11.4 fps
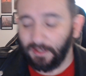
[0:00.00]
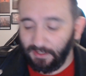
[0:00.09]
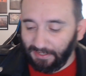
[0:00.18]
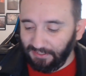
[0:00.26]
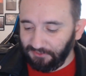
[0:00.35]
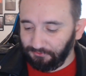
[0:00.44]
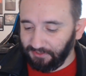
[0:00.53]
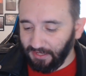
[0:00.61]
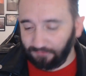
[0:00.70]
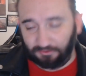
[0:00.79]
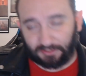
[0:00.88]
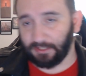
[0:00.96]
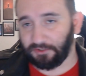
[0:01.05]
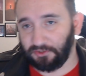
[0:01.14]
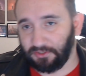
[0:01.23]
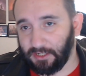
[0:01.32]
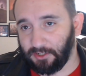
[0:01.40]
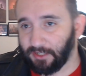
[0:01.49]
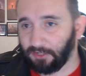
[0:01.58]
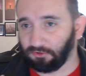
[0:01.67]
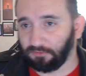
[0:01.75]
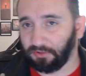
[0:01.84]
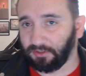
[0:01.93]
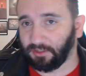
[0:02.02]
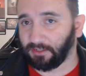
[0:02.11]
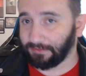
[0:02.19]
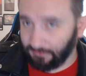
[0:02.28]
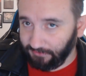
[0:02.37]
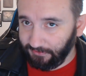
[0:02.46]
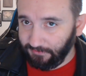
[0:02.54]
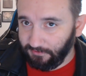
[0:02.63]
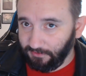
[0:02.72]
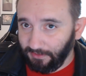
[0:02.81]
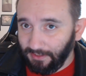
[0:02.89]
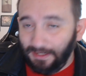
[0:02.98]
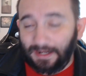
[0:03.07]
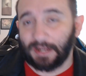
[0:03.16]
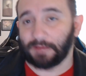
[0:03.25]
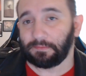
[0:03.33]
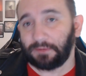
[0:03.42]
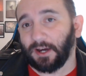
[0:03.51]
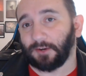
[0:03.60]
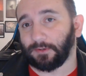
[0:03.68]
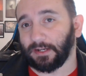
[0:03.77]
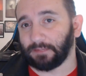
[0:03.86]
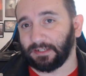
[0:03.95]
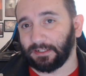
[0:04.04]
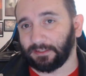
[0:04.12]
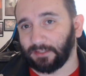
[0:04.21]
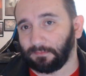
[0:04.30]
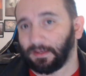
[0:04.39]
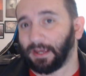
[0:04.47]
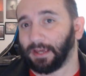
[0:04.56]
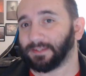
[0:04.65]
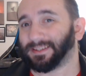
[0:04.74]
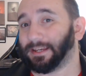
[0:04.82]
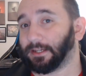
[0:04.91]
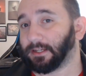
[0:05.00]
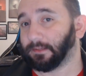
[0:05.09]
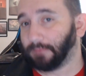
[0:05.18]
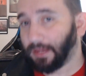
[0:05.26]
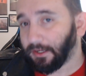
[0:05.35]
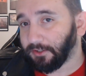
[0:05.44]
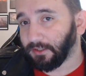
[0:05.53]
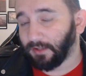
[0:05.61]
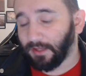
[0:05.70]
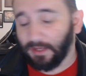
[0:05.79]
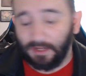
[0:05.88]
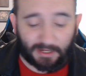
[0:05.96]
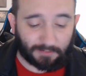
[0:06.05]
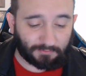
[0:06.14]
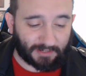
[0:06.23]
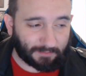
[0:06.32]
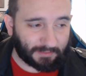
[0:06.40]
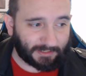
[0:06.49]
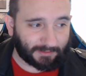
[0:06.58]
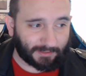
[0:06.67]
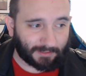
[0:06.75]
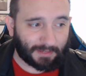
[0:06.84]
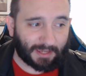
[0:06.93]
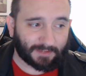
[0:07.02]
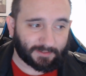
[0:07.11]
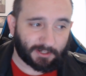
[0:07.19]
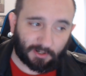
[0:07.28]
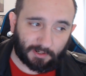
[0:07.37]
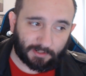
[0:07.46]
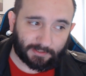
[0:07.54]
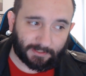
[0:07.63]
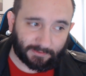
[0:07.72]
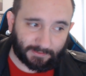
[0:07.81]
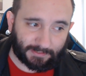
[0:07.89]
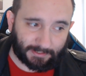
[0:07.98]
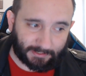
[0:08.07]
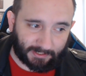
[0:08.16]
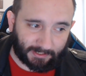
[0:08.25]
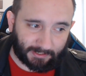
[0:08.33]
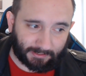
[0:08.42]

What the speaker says: As with every legendary I will put on this list, I am not recommending them as a commander. I am recommending them as a card in the 99.